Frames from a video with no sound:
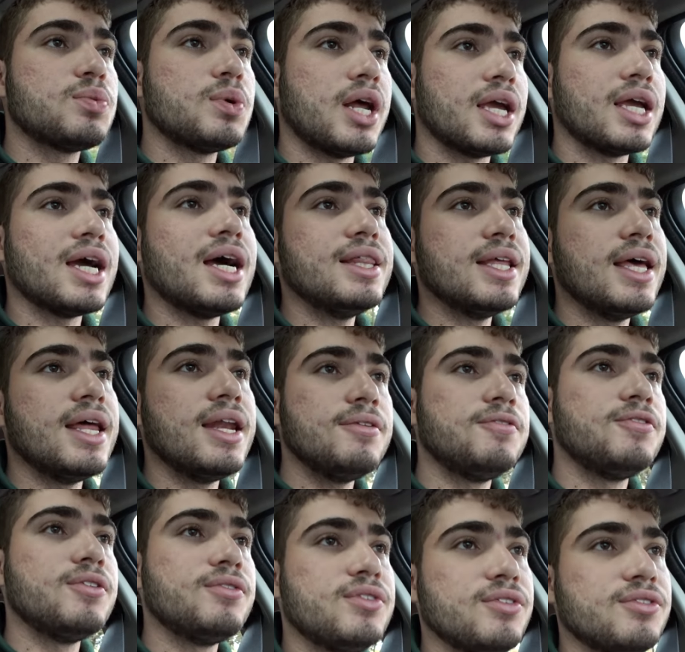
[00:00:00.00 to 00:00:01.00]
when I got in that
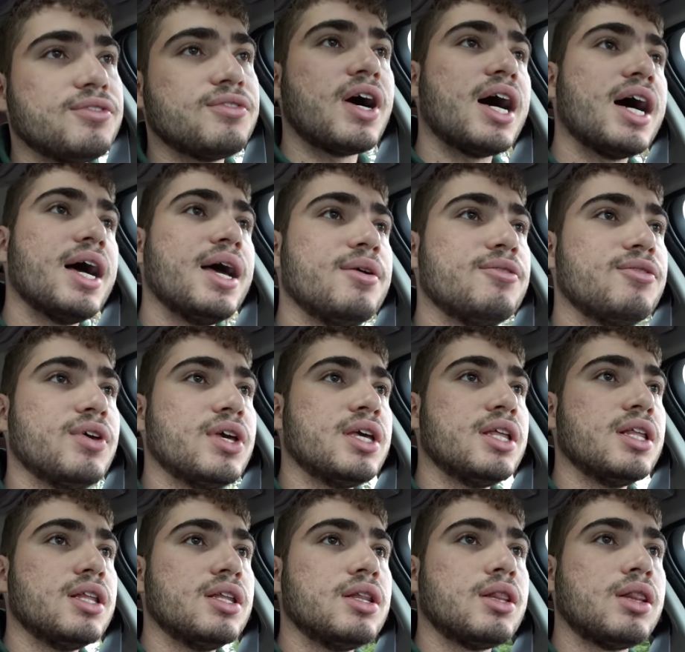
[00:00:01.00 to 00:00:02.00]
N55,
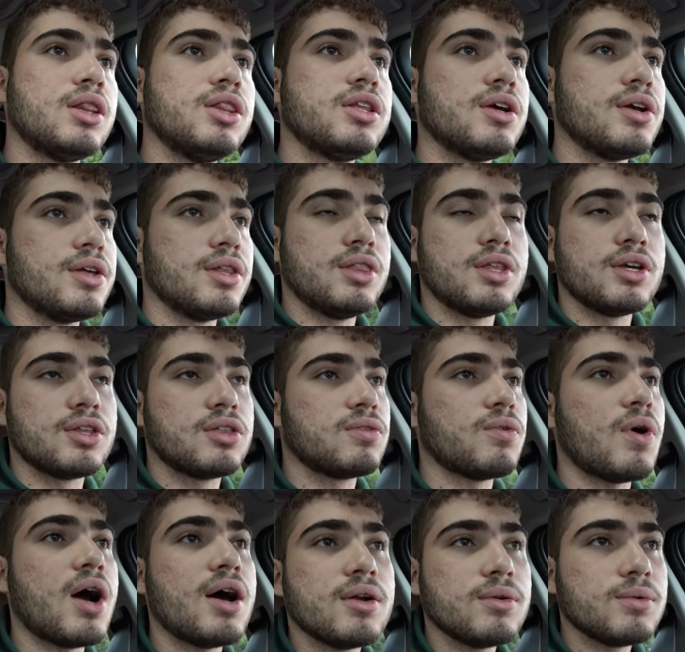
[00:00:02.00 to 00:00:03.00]
the
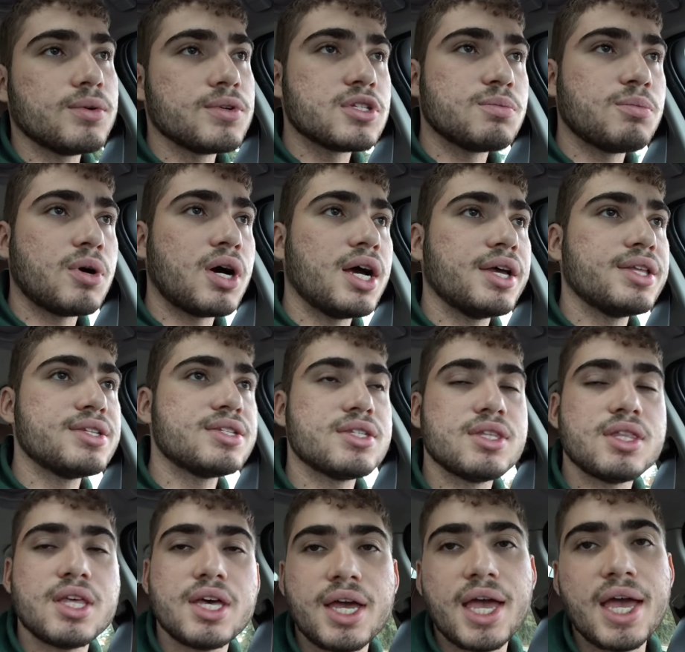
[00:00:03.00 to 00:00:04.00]
throttle response,
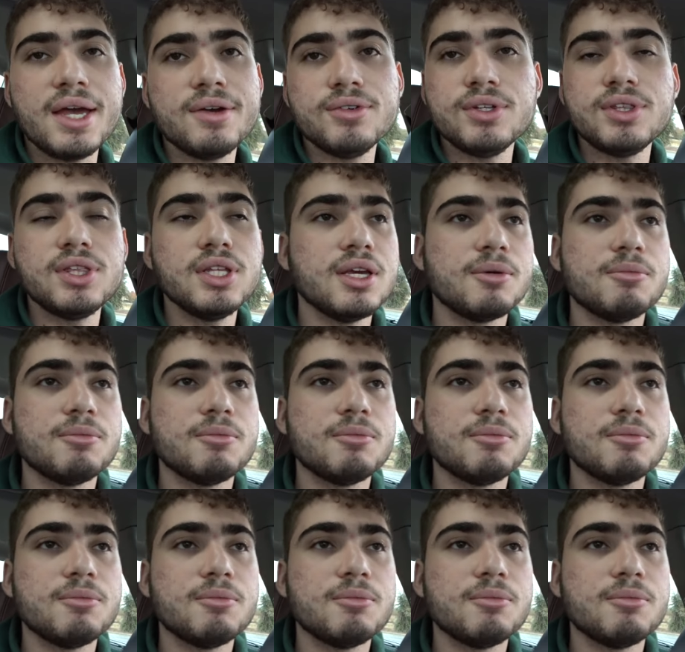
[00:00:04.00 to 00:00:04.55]
the everything